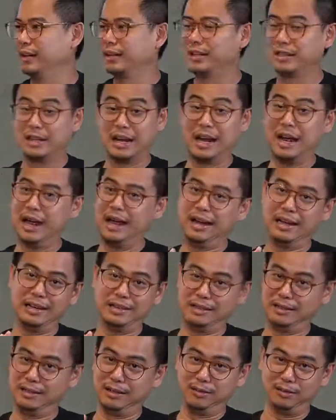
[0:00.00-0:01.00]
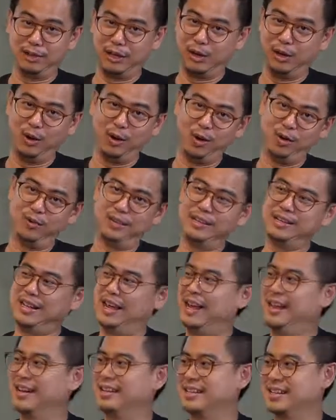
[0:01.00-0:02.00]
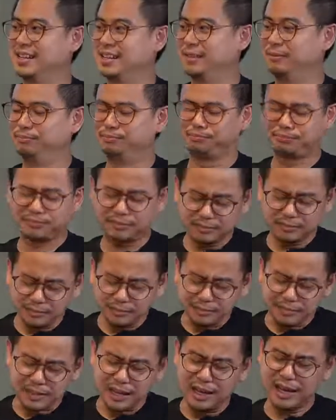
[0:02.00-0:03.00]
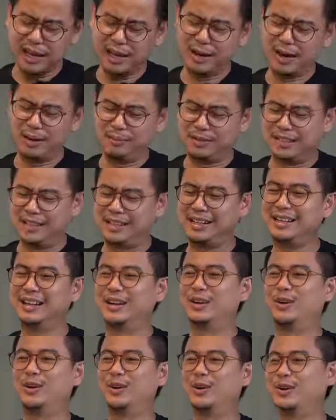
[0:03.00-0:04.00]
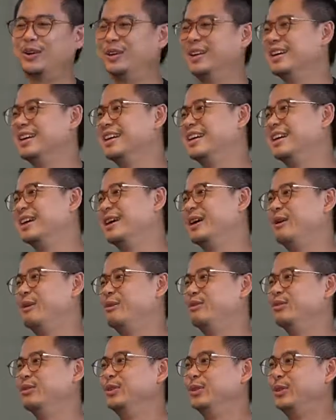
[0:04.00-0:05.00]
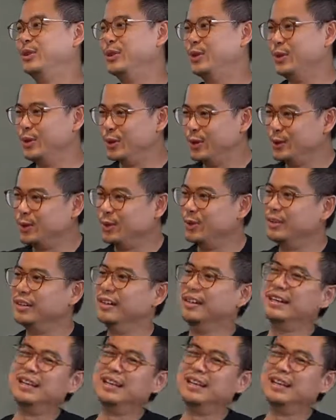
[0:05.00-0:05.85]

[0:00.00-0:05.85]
Because I get served a lot of these ads, and I'm seeing a lot of new